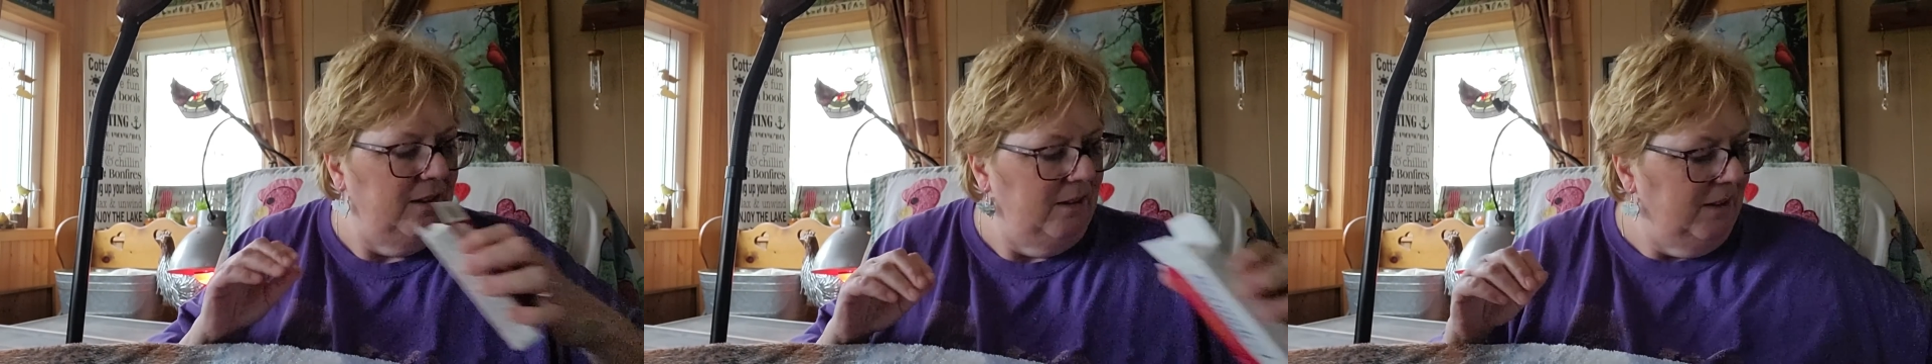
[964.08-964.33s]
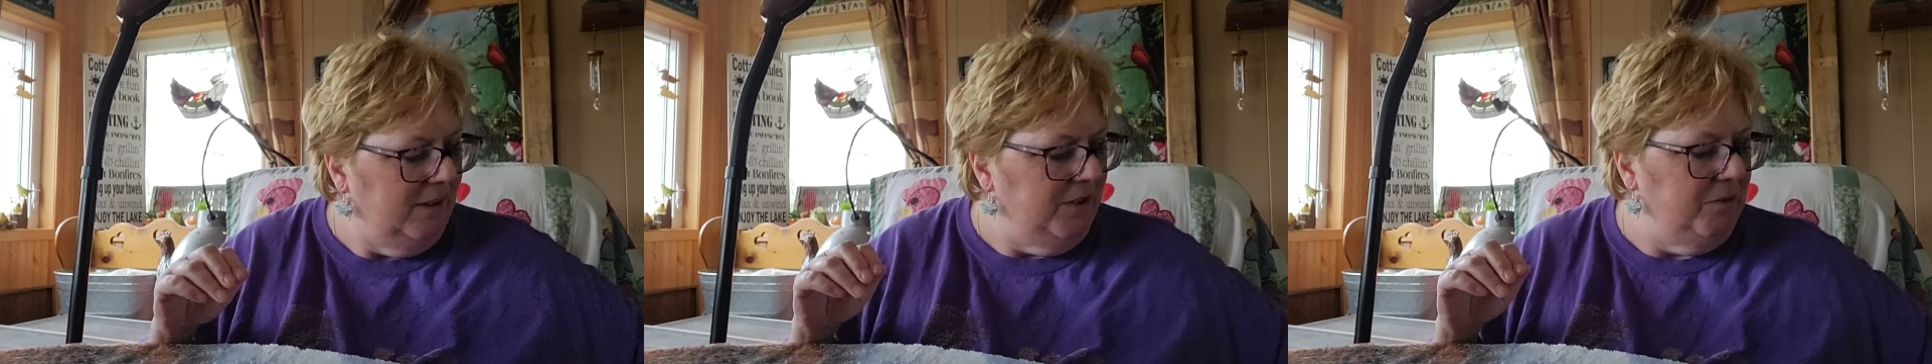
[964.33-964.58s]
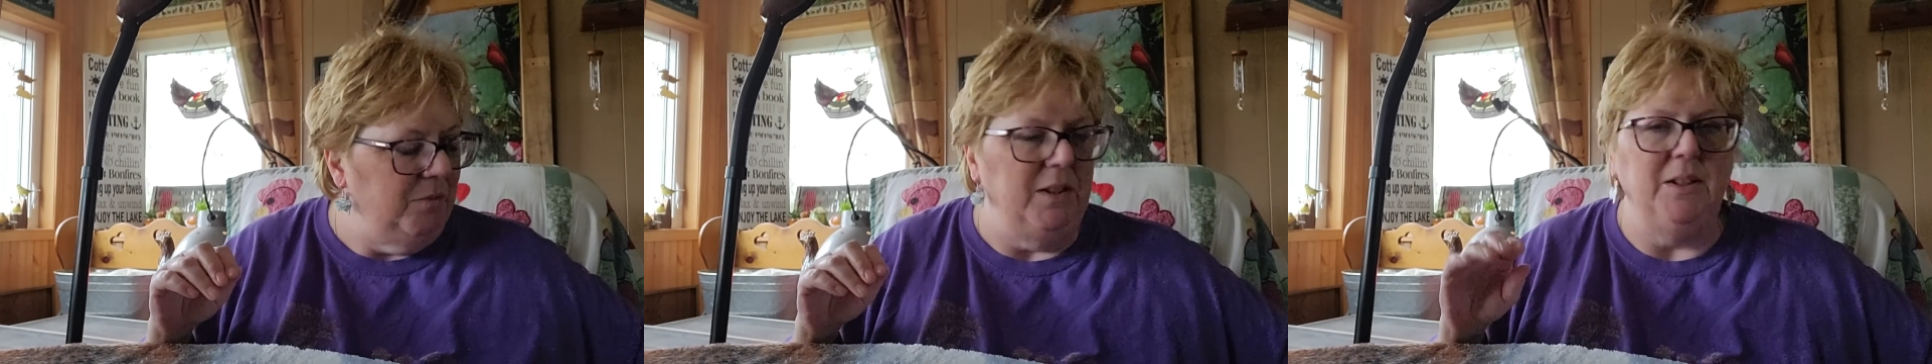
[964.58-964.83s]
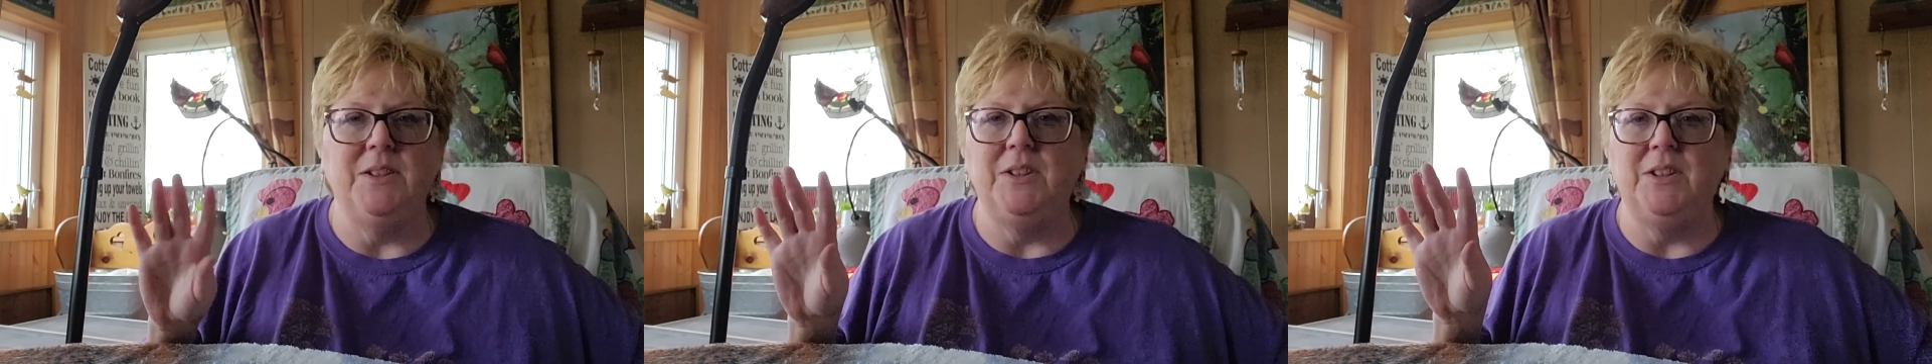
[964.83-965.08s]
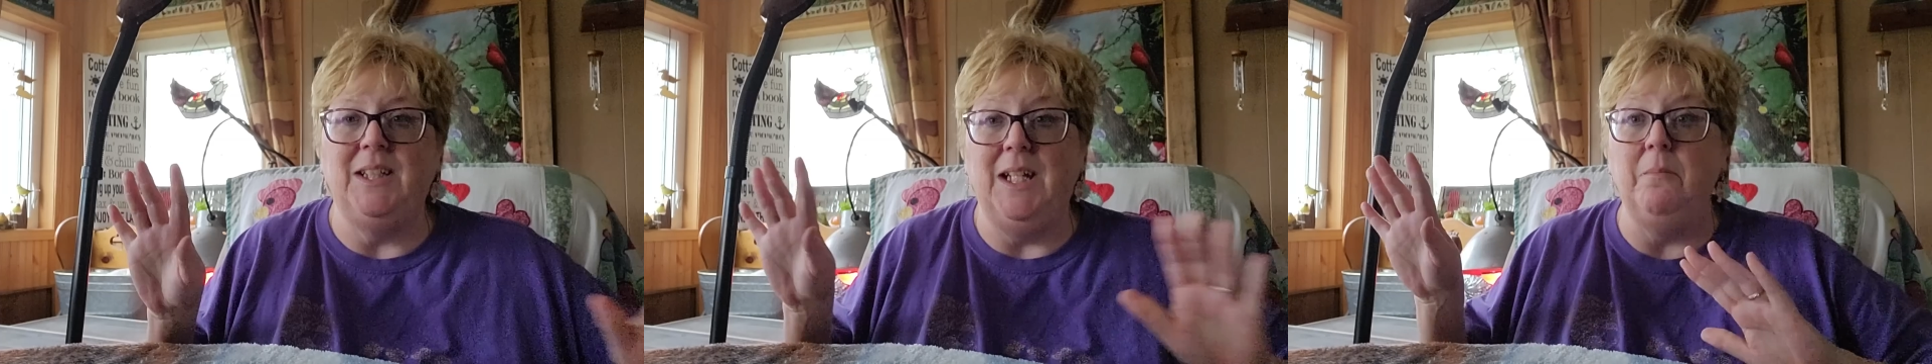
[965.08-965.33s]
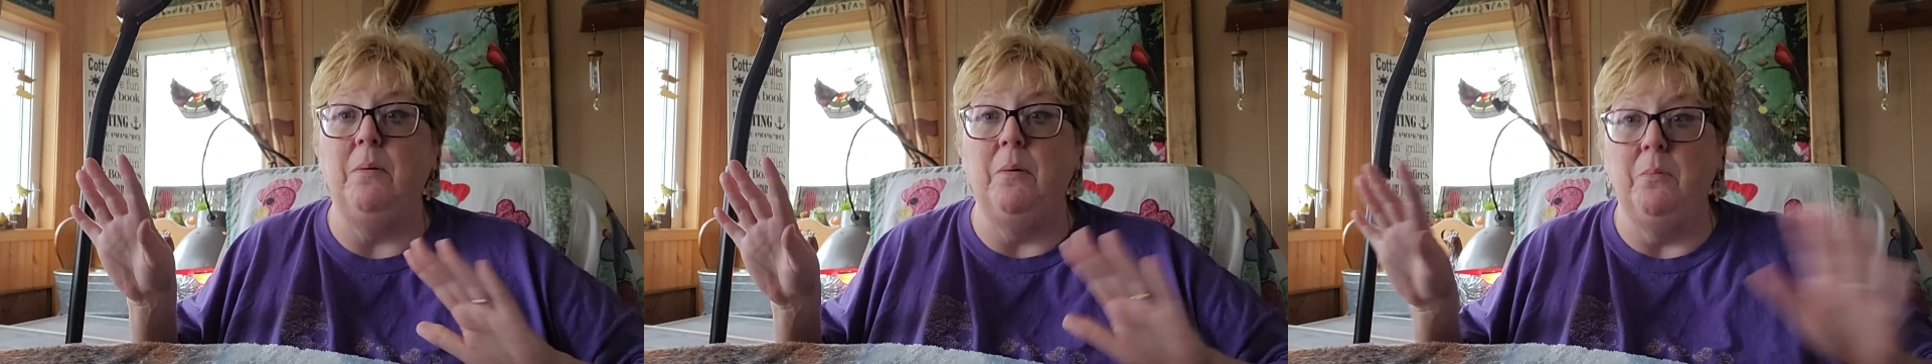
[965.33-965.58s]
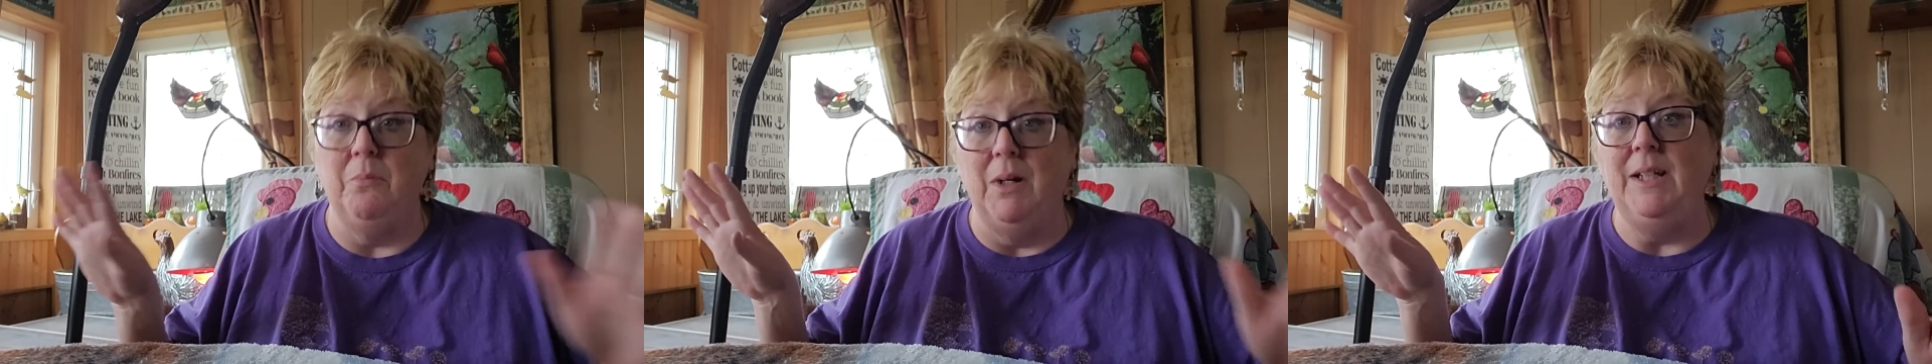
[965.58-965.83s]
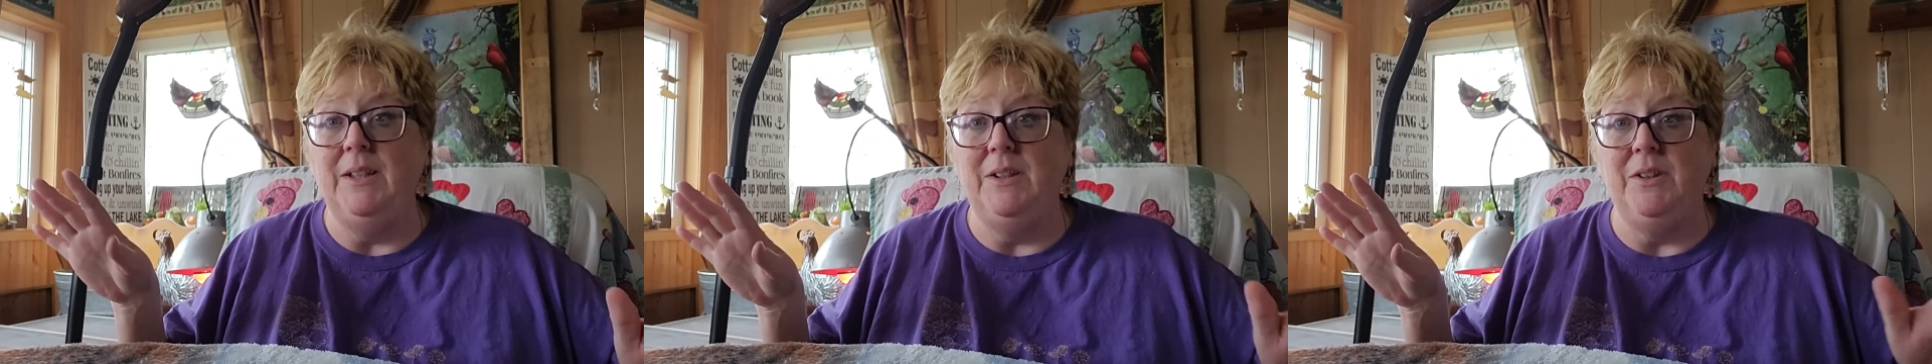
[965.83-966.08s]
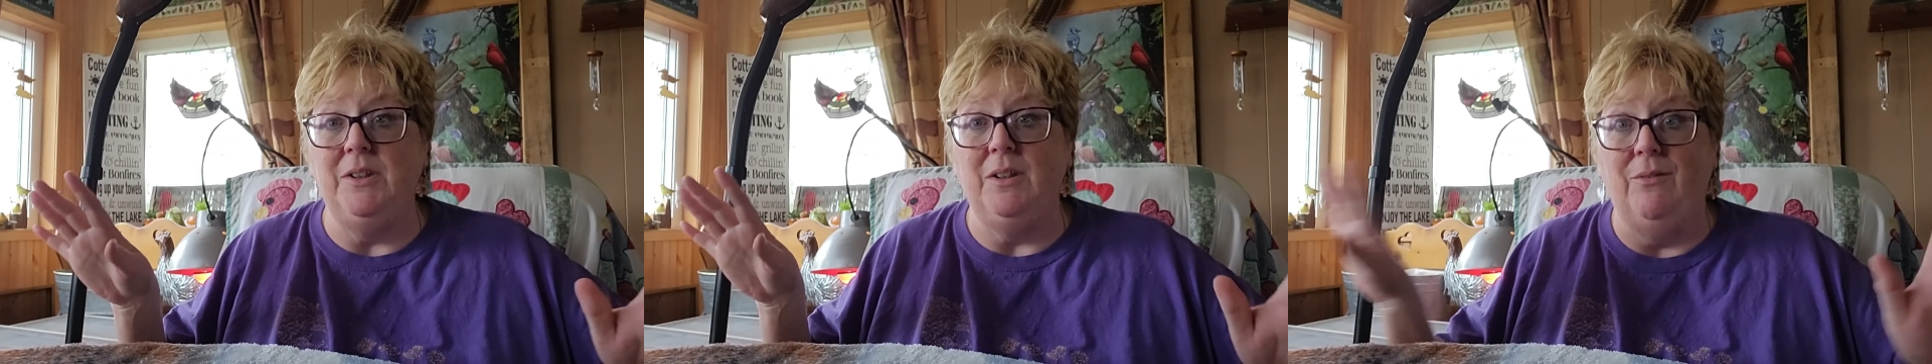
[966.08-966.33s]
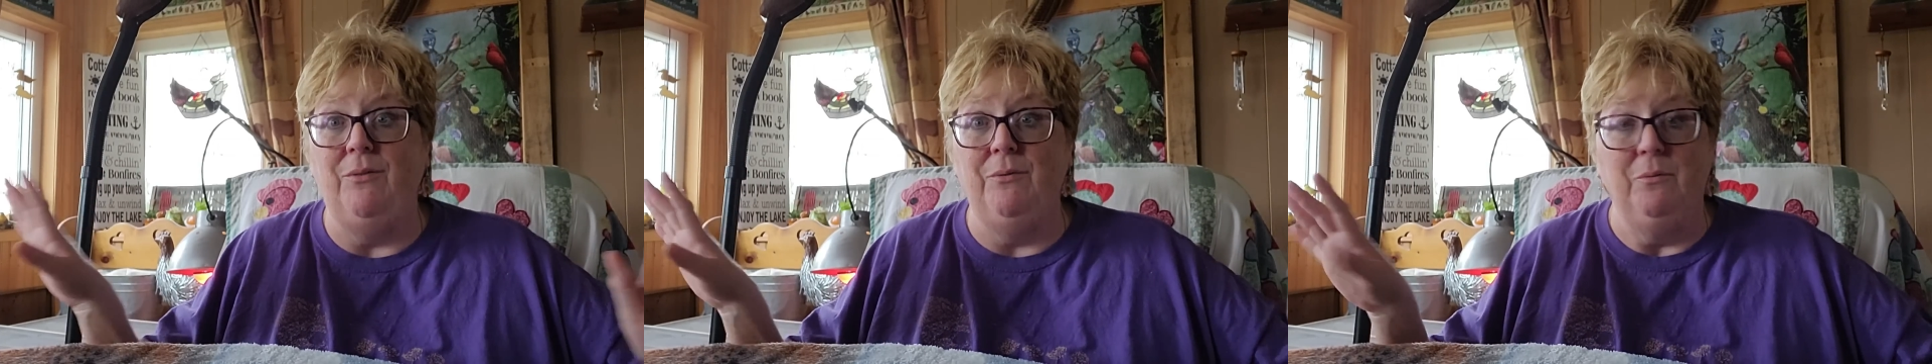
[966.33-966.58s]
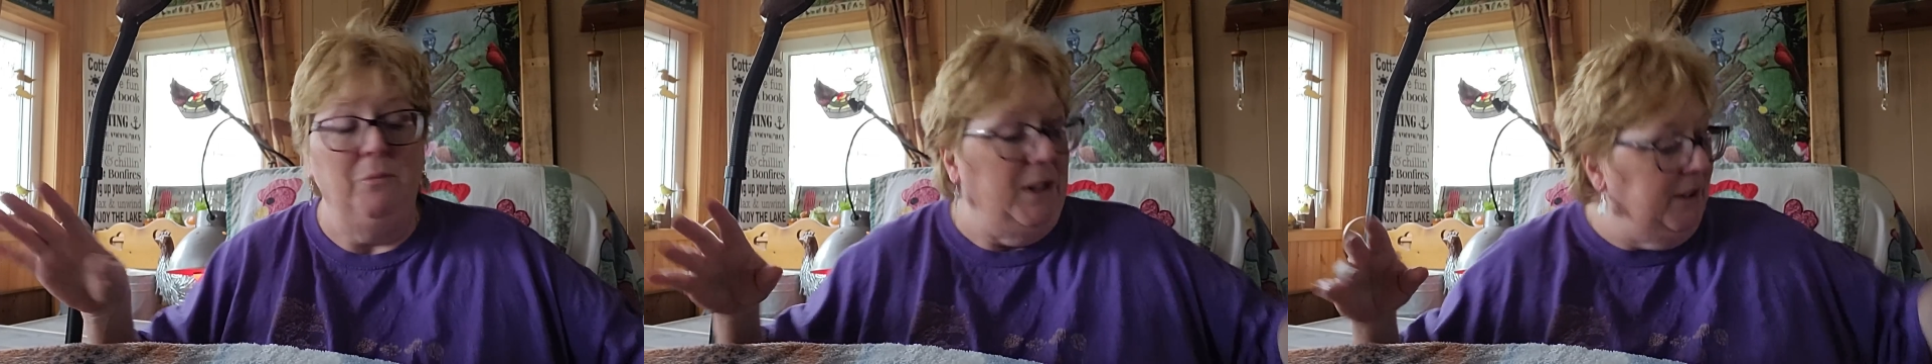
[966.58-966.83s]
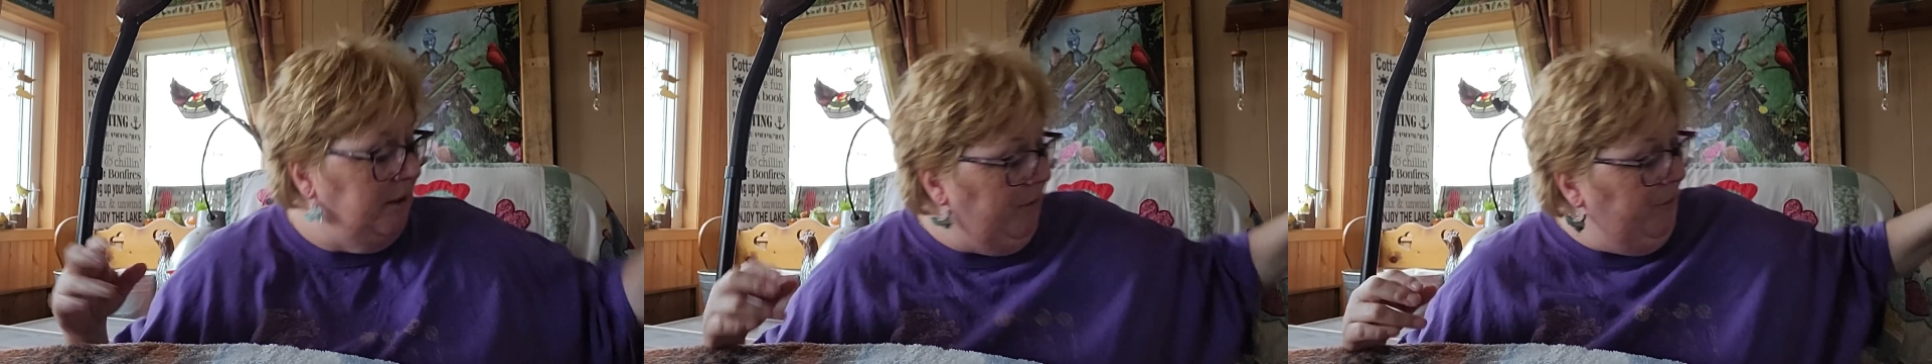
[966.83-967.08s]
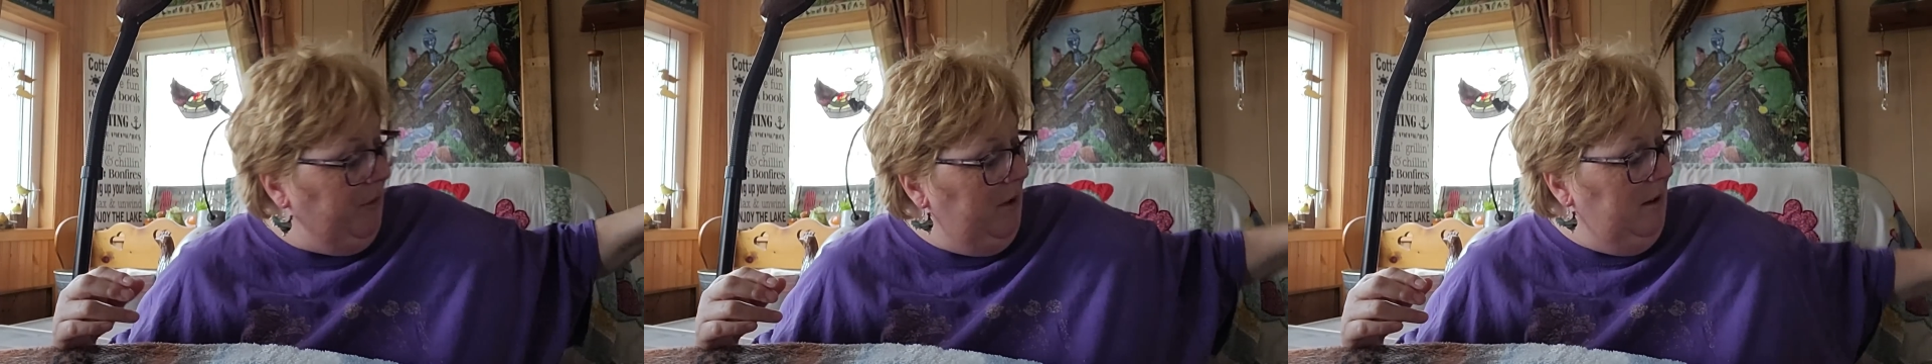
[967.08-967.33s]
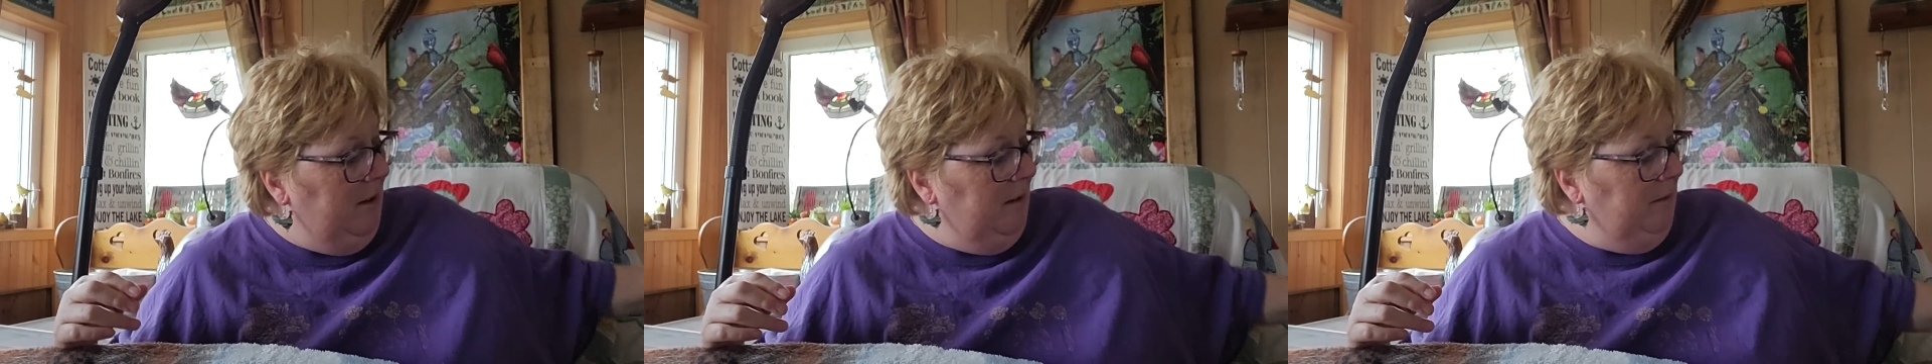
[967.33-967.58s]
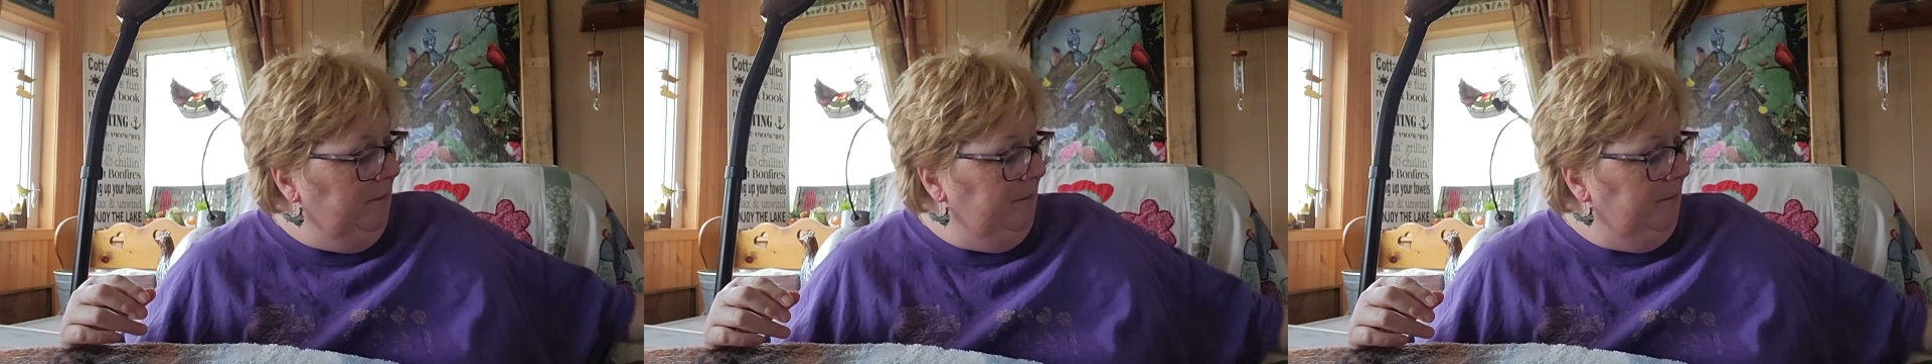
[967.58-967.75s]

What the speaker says: Just want to skip right to fall.